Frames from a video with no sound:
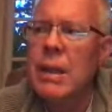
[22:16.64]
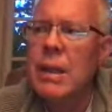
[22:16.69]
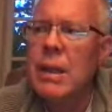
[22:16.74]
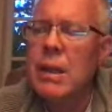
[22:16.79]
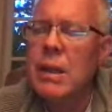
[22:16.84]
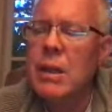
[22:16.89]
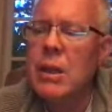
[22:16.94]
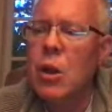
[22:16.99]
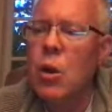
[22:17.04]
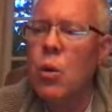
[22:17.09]

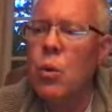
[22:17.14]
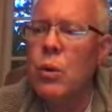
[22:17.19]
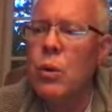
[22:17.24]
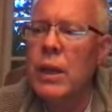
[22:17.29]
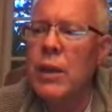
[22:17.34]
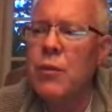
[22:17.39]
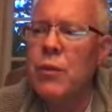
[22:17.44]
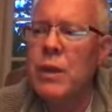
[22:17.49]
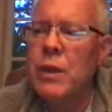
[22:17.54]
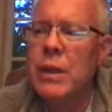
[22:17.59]

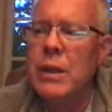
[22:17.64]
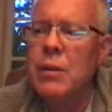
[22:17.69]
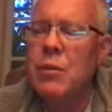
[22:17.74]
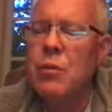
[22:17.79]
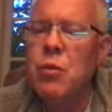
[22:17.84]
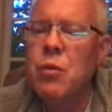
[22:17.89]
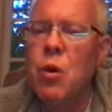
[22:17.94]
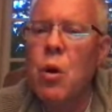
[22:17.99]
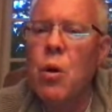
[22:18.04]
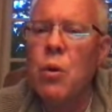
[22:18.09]
if it
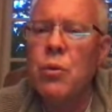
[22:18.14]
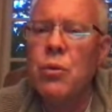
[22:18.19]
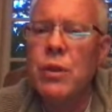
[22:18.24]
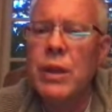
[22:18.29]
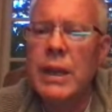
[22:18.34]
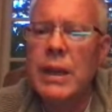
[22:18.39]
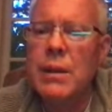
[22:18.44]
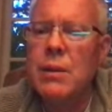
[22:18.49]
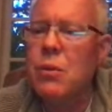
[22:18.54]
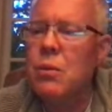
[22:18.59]
involves
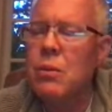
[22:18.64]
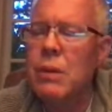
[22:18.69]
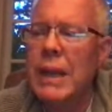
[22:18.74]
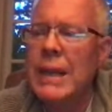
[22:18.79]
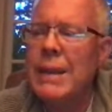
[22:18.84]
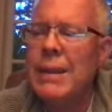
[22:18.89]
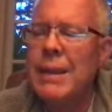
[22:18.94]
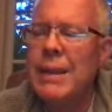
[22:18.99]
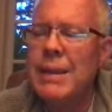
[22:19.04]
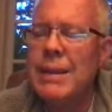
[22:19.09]
like
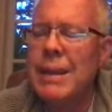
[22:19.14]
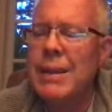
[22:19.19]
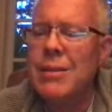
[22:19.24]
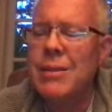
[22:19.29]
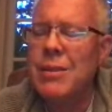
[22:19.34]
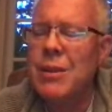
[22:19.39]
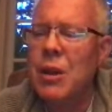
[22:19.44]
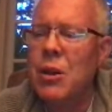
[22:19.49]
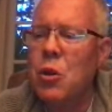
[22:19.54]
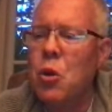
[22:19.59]
anything that's
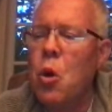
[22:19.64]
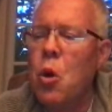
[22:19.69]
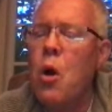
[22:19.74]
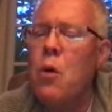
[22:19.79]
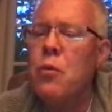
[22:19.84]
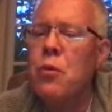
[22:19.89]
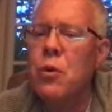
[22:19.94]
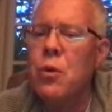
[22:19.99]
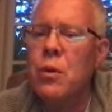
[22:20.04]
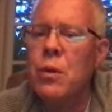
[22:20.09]
not
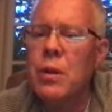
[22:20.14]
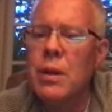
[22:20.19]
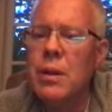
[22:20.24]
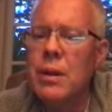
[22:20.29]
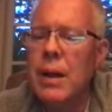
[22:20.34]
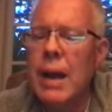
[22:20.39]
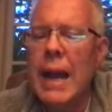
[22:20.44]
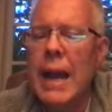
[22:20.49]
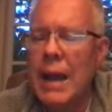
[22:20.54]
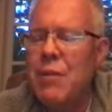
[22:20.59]
lawful,
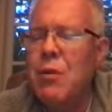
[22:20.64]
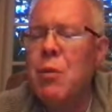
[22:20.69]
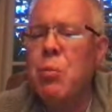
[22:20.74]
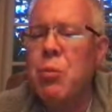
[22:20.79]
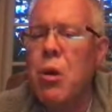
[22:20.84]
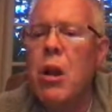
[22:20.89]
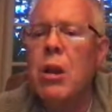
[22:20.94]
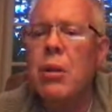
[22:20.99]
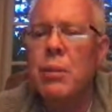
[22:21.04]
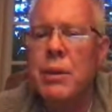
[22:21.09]
I have a
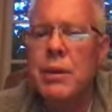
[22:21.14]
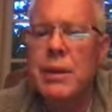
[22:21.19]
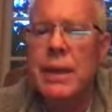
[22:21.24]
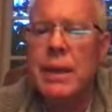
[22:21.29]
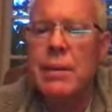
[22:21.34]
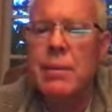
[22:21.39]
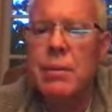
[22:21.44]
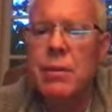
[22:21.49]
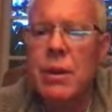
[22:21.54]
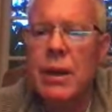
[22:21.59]
problem with that,
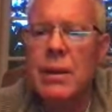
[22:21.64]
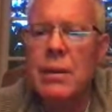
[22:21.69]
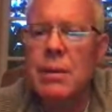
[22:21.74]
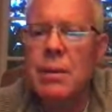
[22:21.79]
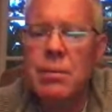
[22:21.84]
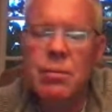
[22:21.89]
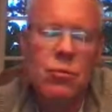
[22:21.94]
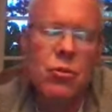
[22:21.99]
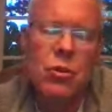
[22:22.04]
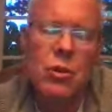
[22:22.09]
right?
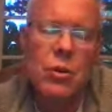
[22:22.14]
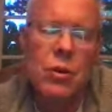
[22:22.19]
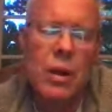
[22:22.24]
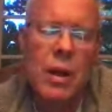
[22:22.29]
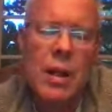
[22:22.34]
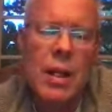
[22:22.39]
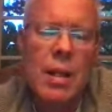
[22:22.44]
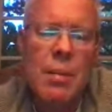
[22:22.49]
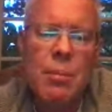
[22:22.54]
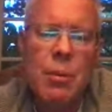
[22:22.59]
So,
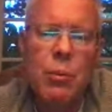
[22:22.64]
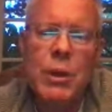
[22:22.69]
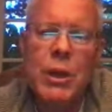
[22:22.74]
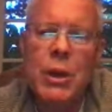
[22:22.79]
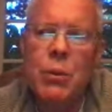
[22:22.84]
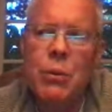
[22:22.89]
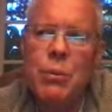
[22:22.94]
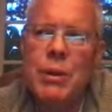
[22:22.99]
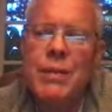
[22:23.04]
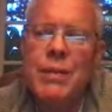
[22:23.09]
but
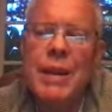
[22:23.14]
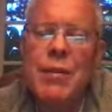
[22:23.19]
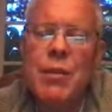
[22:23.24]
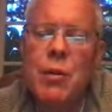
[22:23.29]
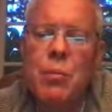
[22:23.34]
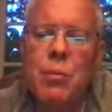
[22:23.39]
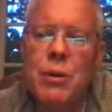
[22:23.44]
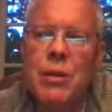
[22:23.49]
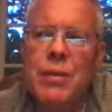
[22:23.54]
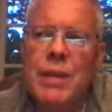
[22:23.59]
we've
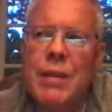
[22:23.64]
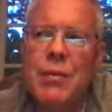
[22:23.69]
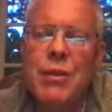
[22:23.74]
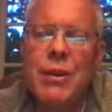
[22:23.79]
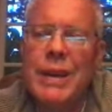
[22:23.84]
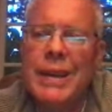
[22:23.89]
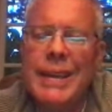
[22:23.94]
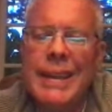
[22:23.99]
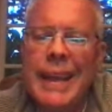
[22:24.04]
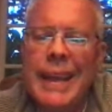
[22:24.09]
never
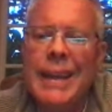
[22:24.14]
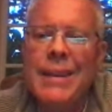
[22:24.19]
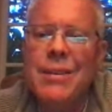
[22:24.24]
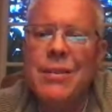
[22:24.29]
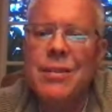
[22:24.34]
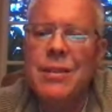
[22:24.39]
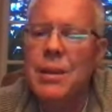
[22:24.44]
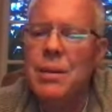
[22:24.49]
engaged him.